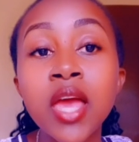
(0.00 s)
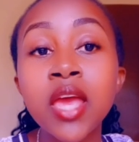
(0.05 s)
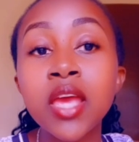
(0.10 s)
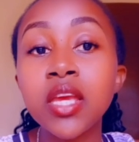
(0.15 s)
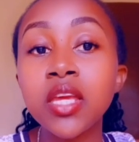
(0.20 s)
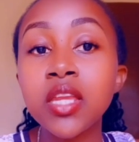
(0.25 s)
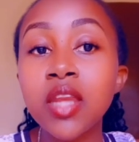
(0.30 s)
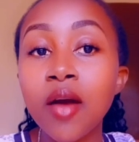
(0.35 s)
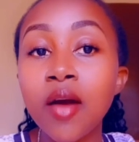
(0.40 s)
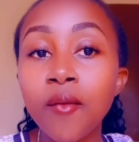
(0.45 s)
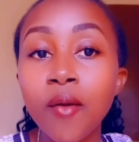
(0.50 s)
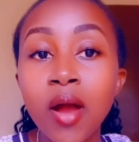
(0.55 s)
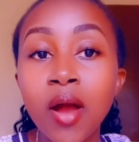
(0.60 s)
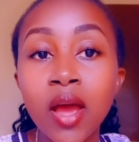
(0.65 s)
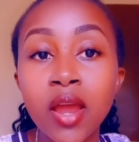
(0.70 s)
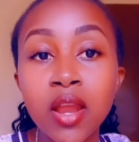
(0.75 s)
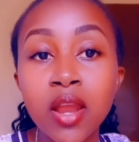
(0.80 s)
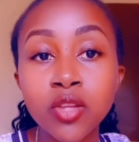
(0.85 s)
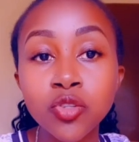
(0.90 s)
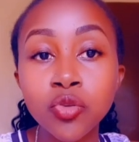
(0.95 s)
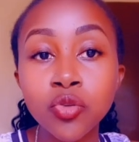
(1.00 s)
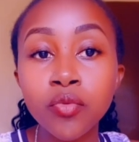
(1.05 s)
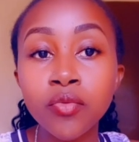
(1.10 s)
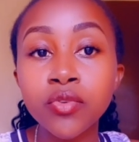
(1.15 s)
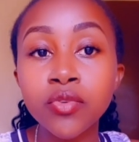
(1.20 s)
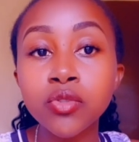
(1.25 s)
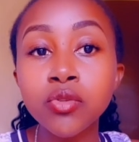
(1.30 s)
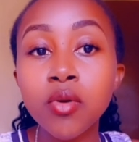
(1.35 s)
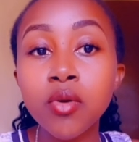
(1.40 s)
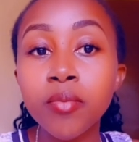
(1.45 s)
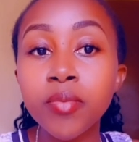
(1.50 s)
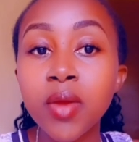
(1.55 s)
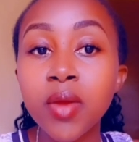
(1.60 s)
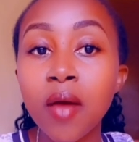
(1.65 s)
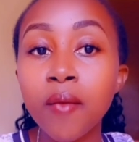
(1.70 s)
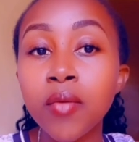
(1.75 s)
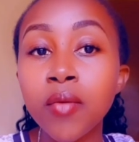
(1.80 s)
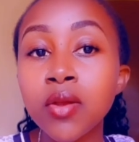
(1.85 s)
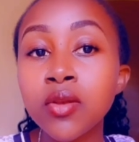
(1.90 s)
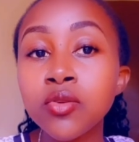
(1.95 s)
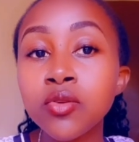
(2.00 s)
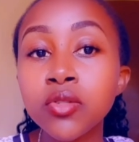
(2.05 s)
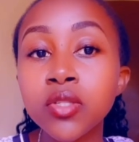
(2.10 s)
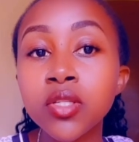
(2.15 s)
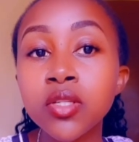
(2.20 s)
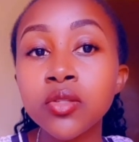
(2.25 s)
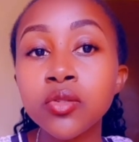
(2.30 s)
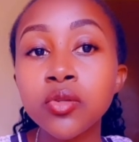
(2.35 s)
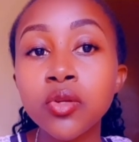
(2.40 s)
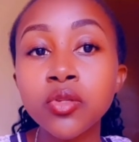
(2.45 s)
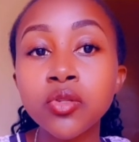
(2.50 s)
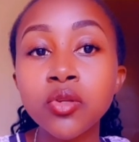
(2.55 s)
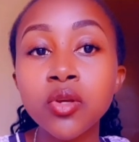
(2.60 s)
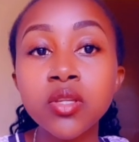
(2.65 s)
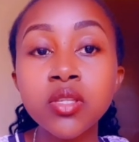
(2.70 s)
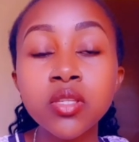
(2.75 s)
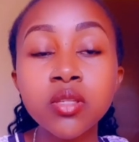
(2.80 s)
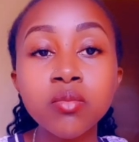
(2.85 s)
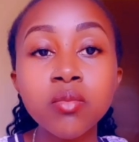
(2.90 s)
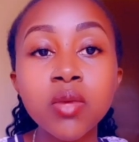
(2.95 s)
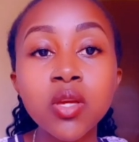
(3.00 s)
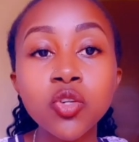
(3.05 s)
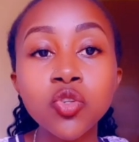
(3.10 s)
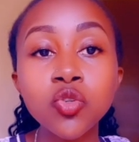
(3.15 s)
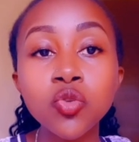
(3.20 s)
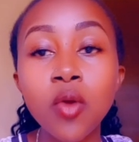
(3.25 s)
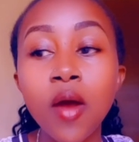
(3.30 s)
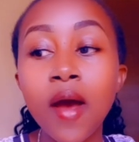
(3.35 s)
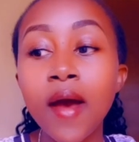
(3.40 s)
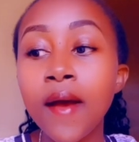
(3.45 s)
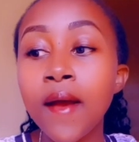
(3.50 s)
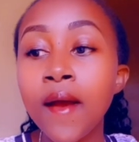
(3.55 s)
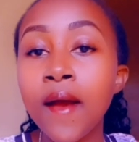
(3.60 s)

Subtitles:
inakuanga na chumvi. So pia when using soy sauce, make sure